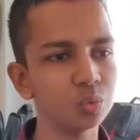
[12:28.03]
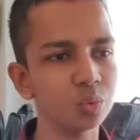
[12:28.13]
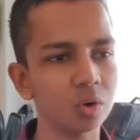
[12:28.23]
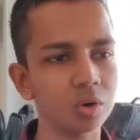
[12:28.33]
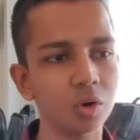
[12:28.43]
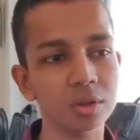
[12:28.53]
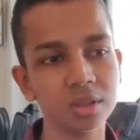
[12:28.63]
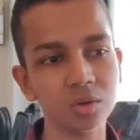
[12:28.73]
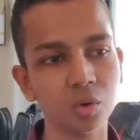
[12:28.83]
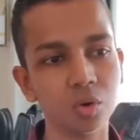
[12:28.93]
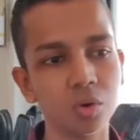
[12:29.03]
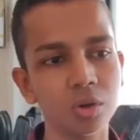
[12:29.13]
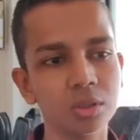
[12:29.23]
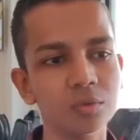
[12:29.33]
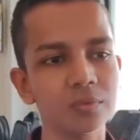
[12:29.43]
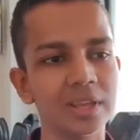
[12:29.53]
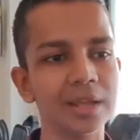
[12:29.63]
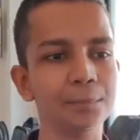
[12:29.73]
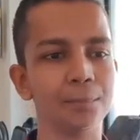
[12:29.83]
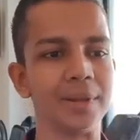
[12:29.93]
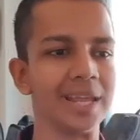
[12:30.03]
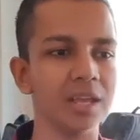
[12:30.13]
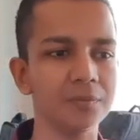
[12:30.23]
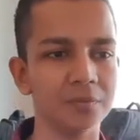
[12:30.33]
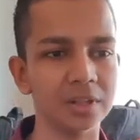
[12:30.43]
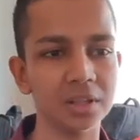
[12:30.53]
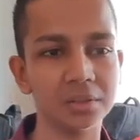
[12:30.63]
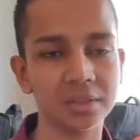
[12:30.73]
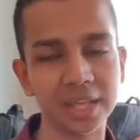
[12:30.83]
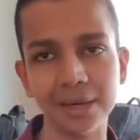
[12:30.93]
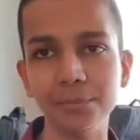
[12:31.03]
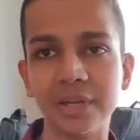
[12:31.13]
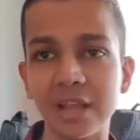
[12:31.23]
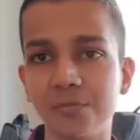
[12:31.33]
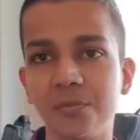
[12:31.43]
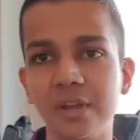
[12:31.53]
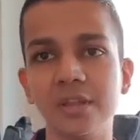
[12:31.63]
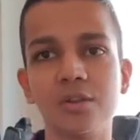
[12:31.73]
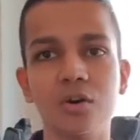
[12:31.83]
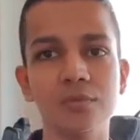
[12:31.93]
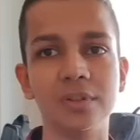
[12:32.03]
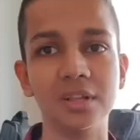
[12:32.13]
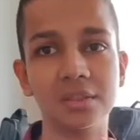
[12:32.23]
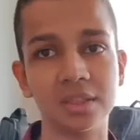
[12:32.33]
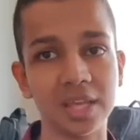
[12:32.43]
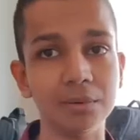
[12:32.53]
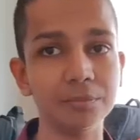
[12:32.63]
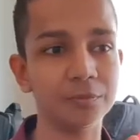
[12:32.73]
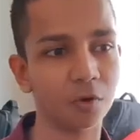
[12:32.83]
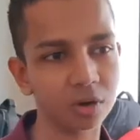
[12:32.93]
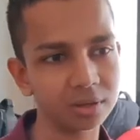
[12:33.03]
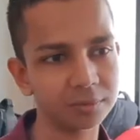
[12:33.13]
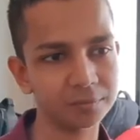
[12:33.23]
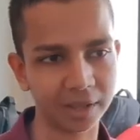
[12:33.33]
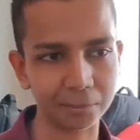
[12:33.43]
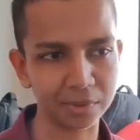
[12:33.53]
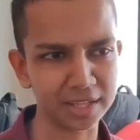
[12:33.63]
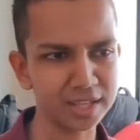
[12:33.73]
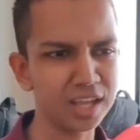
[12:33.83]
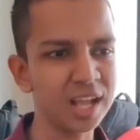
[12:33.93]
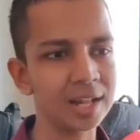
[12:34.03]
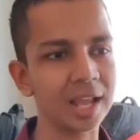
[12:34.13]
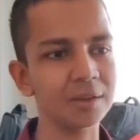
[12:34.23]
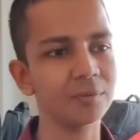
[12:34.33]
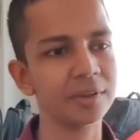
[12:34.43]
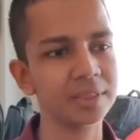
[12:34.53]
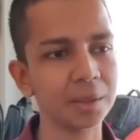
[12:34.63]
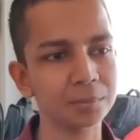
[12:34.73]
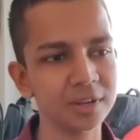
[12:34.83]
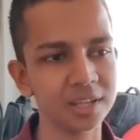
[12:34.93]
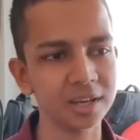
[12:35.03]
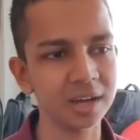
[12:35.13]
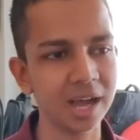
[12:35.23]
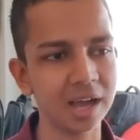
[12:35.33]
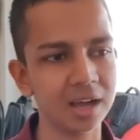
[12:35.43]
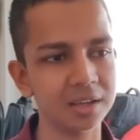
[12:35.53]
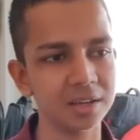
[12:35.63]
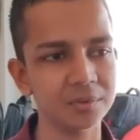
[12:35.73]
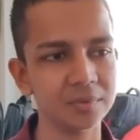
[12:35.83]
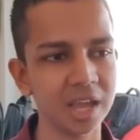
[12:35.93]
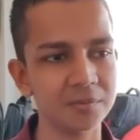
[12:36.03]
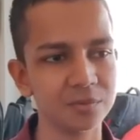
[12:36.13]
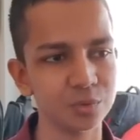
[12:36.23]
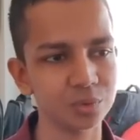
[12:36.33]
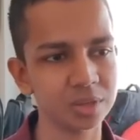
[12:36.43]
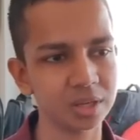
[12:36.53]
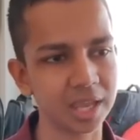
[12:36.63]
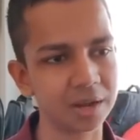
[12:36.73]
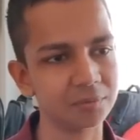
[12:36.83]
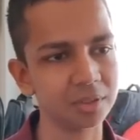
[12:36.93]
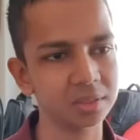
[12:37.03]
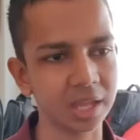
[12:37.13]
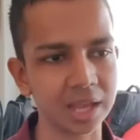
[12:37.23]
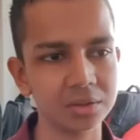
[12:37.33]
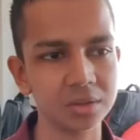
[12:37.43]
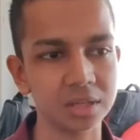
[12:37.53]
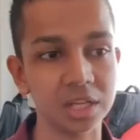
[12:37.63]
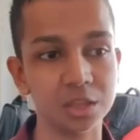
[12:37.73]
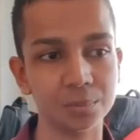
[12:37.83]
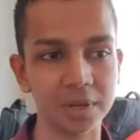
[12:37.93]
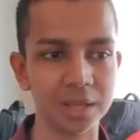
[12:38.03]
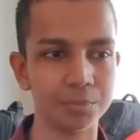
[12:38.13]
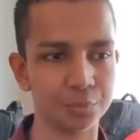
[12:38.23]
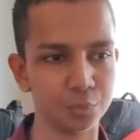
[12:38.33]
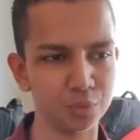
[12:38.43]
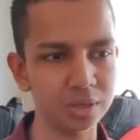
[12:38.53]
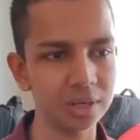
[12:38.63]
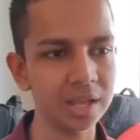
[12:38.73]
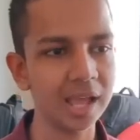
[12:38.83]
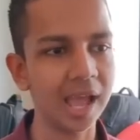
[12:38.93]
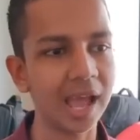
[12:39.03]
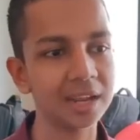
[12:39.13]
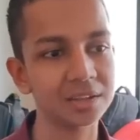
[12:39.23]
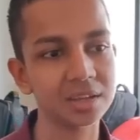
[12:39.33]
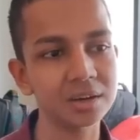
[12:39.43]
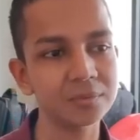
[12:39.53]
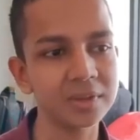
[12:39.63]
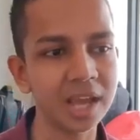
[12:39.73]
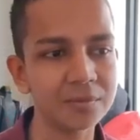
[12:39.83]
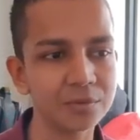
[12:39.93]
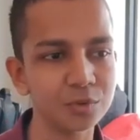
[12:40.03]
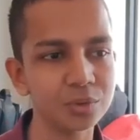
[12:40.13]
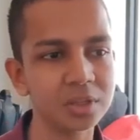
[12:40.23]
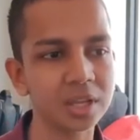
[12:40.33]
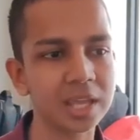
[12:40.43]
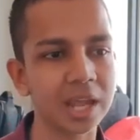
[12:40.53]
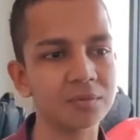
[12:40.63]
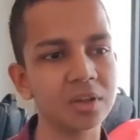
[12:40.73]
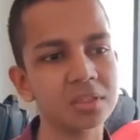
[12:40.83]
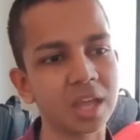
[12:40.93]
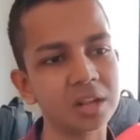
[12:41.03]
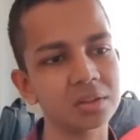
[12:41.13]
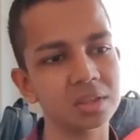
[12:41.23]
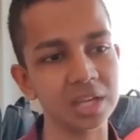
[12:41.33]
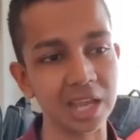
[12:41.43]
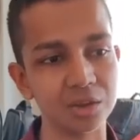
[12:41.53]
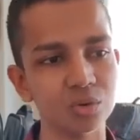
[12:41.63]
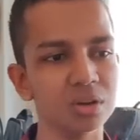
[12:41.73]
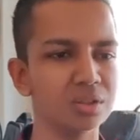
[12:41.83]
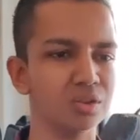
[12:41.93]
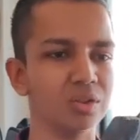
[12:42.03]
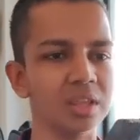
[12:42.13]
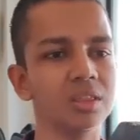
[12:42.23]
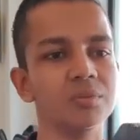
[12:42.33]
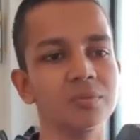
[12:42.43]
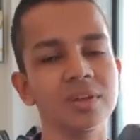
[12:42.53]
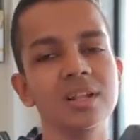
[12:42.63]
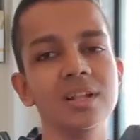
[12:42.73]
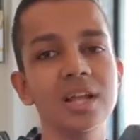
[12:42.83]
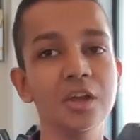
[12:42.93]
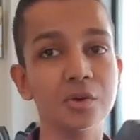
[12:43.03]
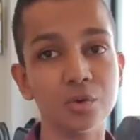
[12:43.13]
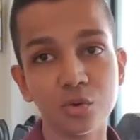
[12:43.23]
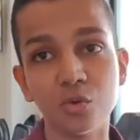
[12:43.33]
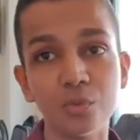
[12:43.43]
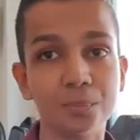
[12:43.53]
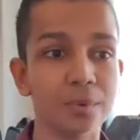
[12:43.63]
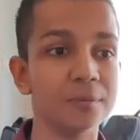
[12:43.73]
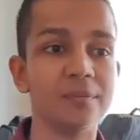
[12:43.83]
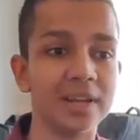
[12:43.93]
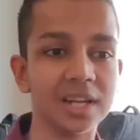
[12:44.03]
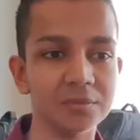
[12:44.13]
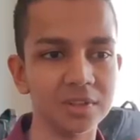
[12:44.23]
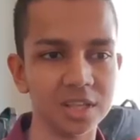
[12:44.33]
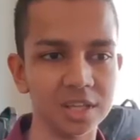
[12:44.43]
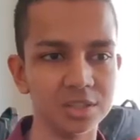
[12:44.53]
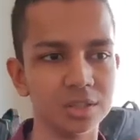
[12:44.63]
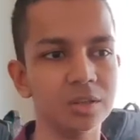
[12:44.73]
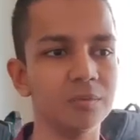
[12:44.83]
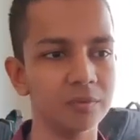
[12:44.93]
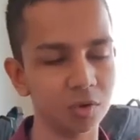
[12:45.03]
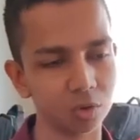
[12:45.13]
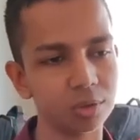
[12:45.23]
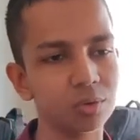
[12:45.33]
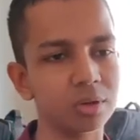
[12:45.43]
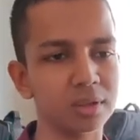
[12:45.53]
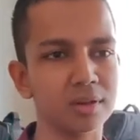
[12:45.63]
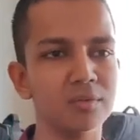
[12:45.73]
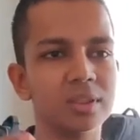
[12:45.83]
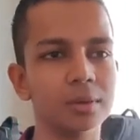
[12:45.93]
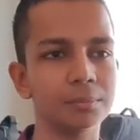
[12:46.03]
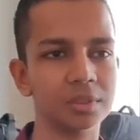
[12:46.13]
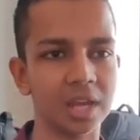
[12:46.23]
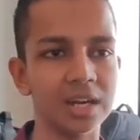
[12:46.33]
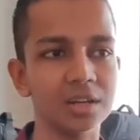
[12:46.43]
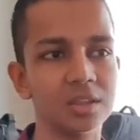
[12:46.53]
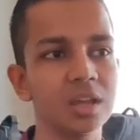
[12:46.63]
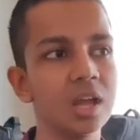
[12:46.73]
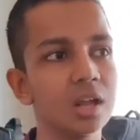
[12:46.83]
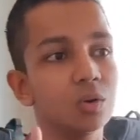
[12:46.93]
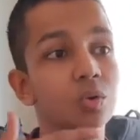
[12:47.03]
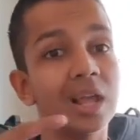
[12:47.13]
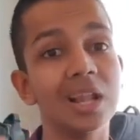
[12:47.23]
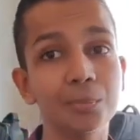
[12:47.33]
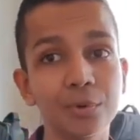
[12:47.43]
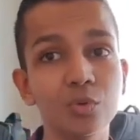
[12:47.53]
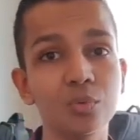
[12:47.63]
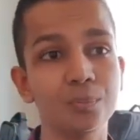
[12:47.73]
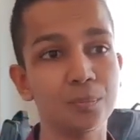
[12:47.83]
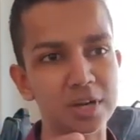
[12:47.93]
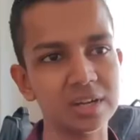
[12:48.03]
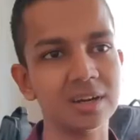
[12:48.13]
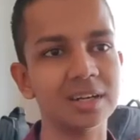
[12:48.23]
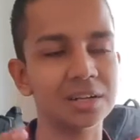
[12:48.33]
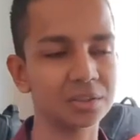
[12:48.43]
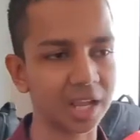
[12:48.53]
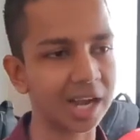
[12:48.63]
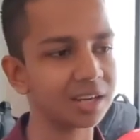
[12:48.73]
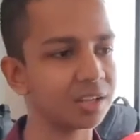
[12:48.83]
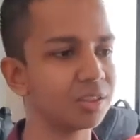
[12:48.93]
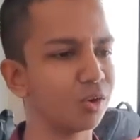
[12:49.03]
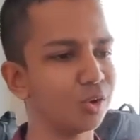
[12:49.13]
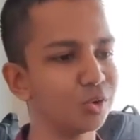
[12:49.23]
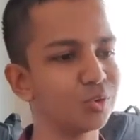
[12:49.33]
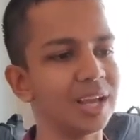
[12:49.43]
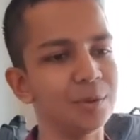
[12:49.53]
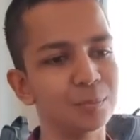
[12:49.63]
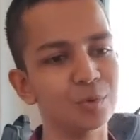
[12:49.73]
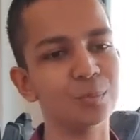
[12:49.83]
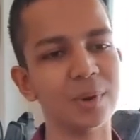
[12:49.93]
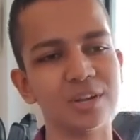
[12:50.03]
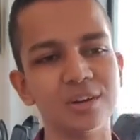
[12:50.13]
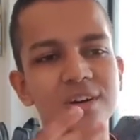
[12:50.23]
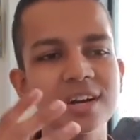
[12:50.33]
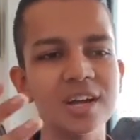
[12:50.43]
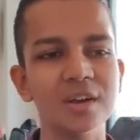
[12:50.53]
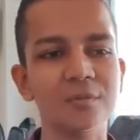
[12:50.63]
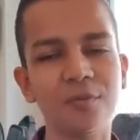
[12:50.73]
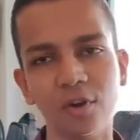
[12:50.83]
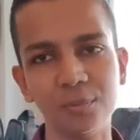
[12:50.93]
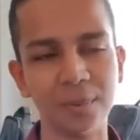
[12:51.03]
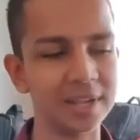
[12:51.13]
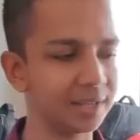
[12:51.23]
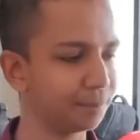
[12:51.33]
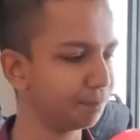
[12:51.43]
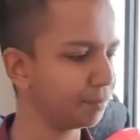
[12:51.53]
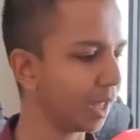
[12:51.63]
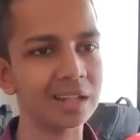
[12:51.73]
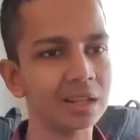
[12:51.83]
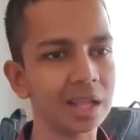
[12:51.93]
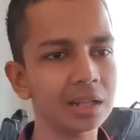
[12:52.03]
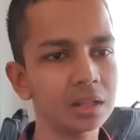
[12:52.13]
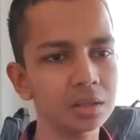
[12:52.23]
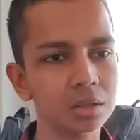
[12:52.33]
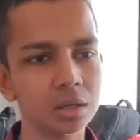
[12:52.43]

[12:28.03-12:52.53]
do also we can play with the same typeface or with the same font family. Like for example, here we have used the Canva Sans Display Bold, and here we have used the Canva Sans Regular. So this will go perfectly with each other. We will also discover some sites to help you better understand this or to help you better font pairing. And then the